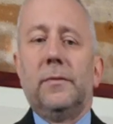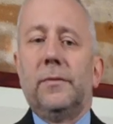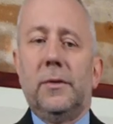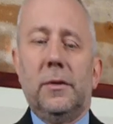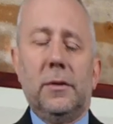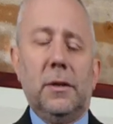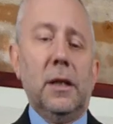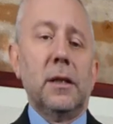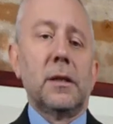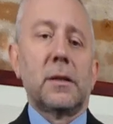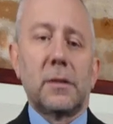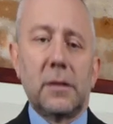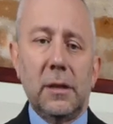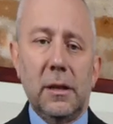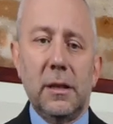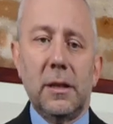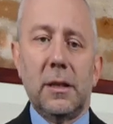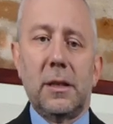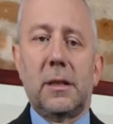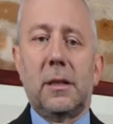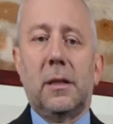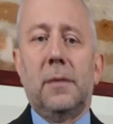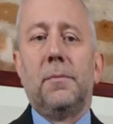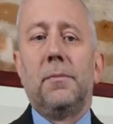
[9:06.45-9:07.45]
For
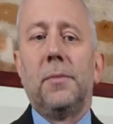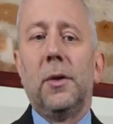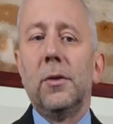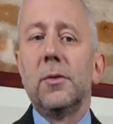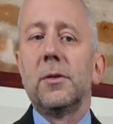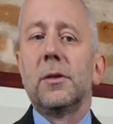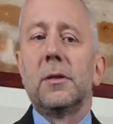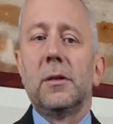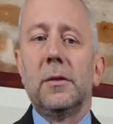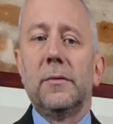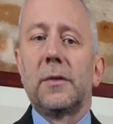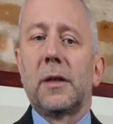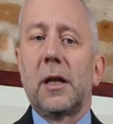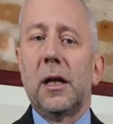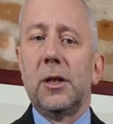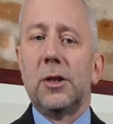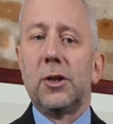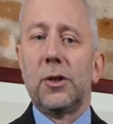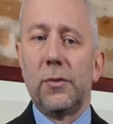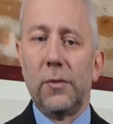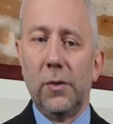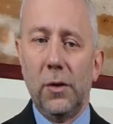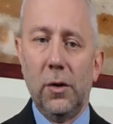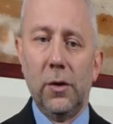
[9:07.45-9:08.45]
instance, positive
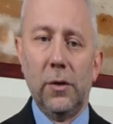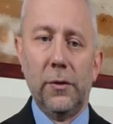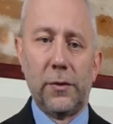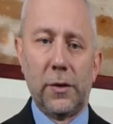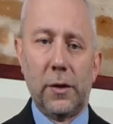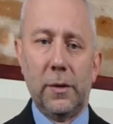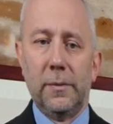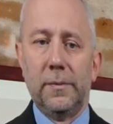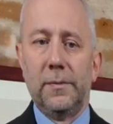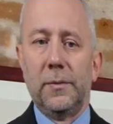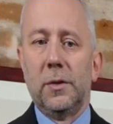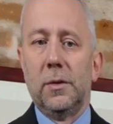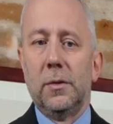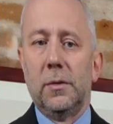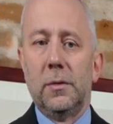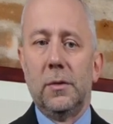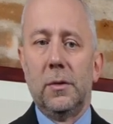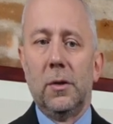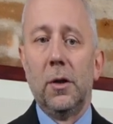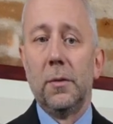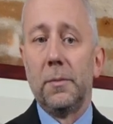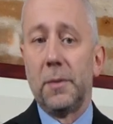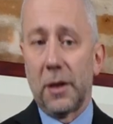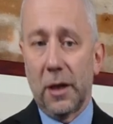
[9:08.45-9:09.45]
cash flow from
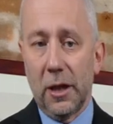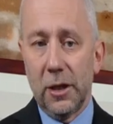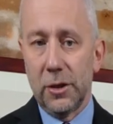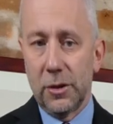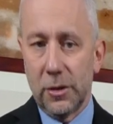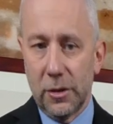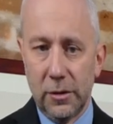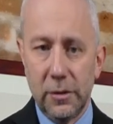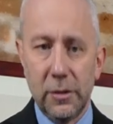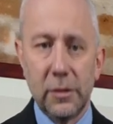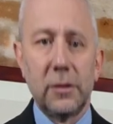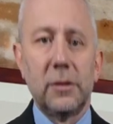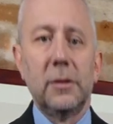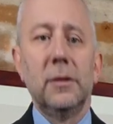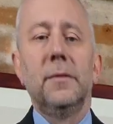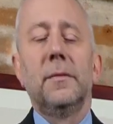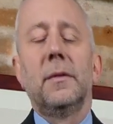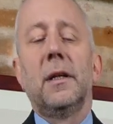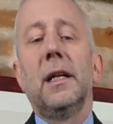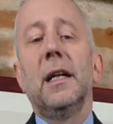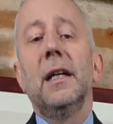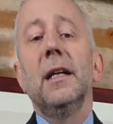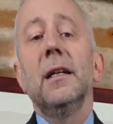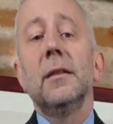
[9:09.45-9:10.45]
operations
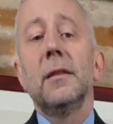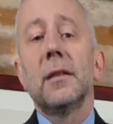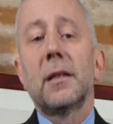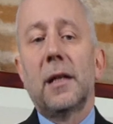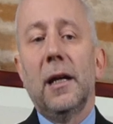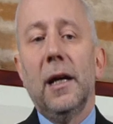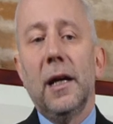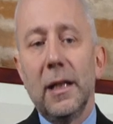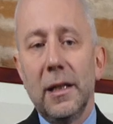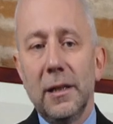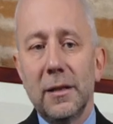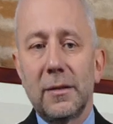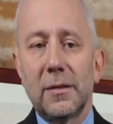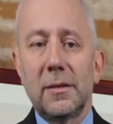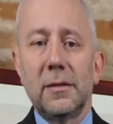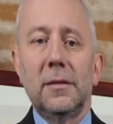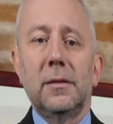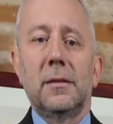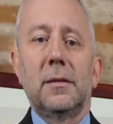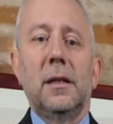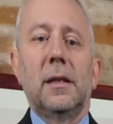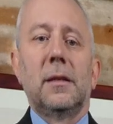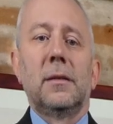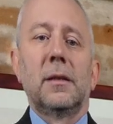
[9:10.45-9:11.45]
indicates
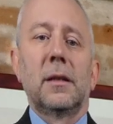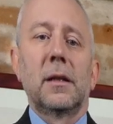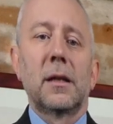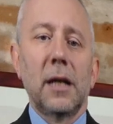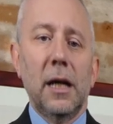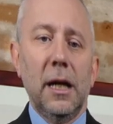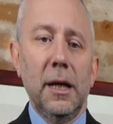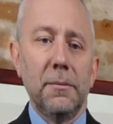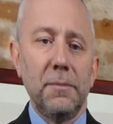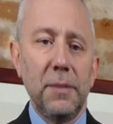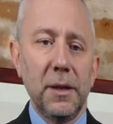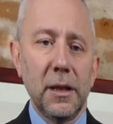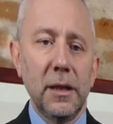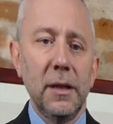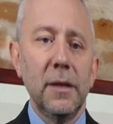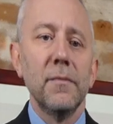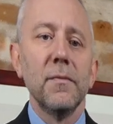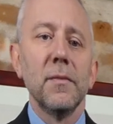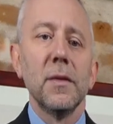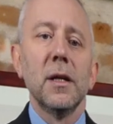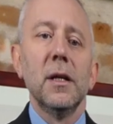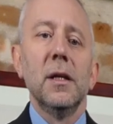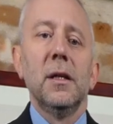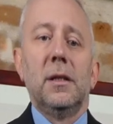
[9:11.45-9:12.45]
that the company
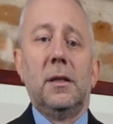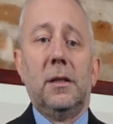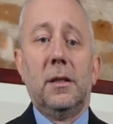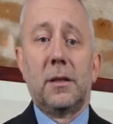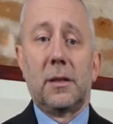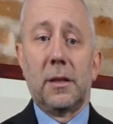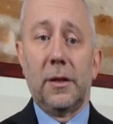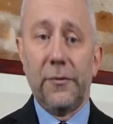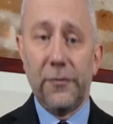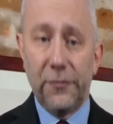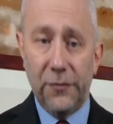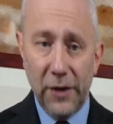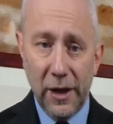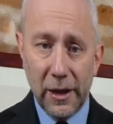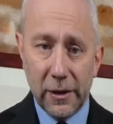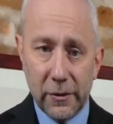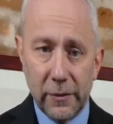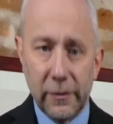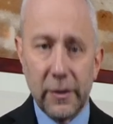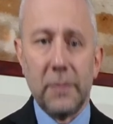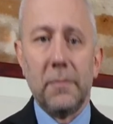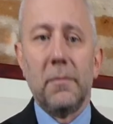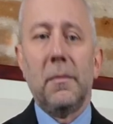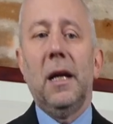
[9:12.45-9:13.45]
is
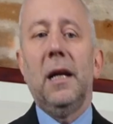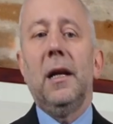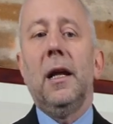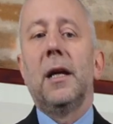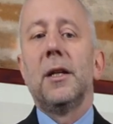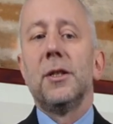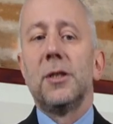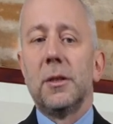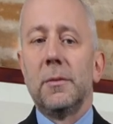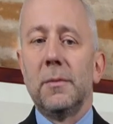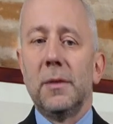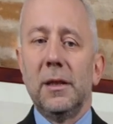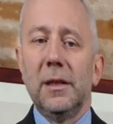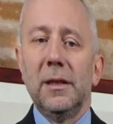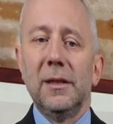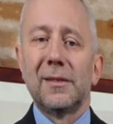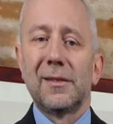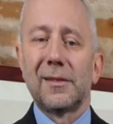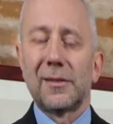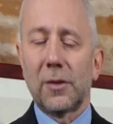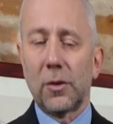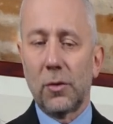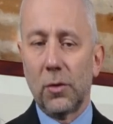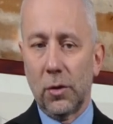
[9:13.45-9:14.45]
effectively managing
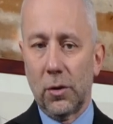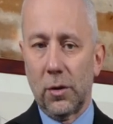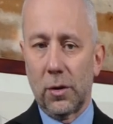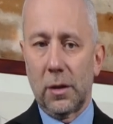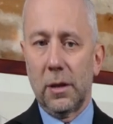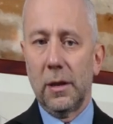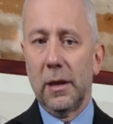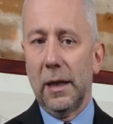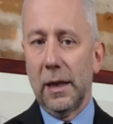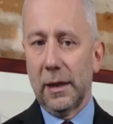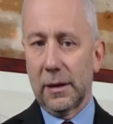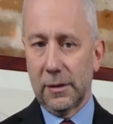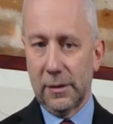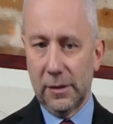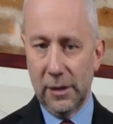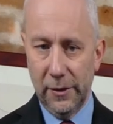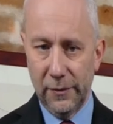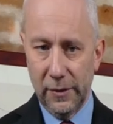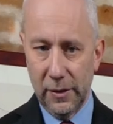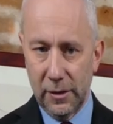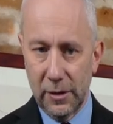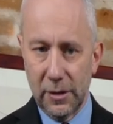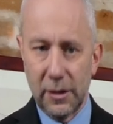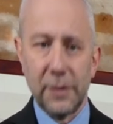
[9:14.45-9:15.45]
its core
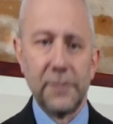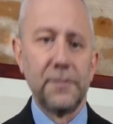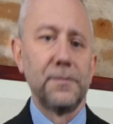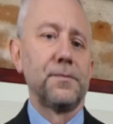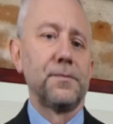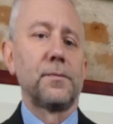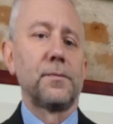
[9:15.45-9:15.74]
activities.